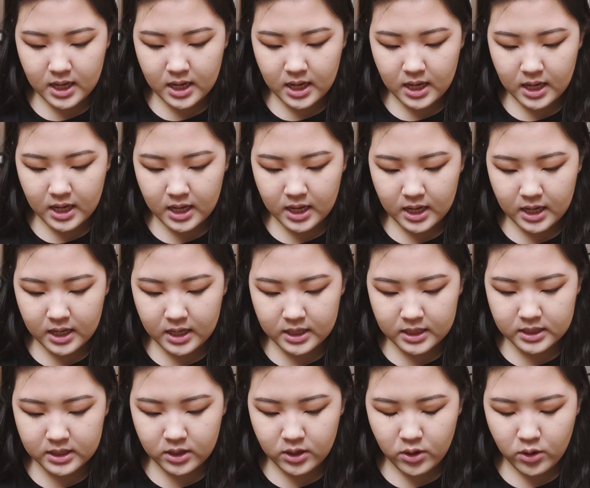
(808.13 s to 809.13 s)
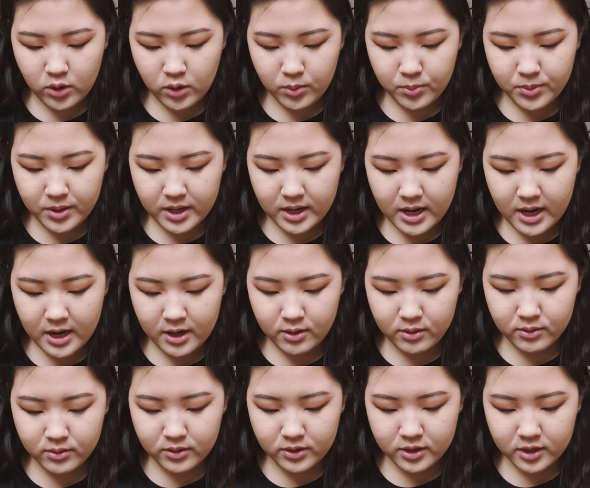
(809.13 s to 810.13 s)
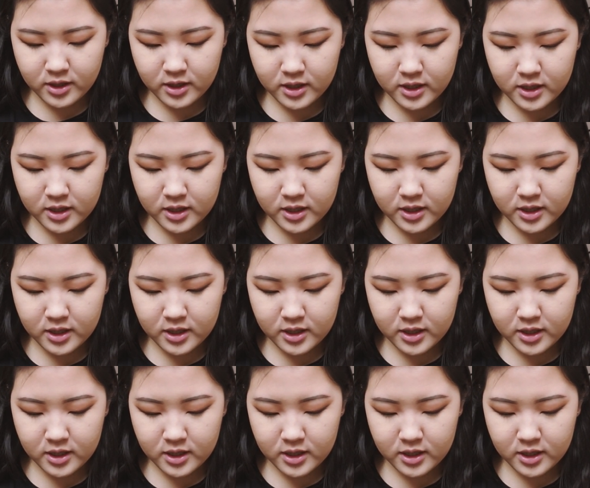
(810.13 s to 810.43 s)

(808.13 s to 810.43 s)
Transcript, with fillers: and hope that I don't look